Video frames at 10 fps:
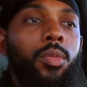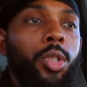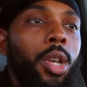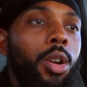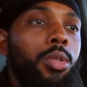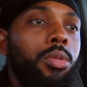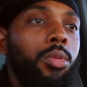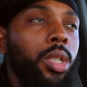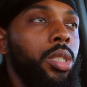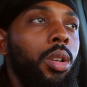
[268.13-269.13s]
You know,
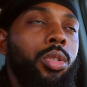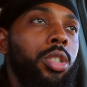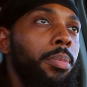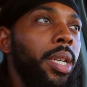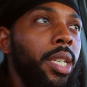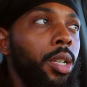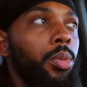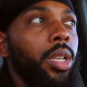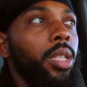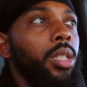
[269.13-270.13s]
with social media,
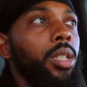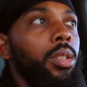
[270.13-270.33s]
with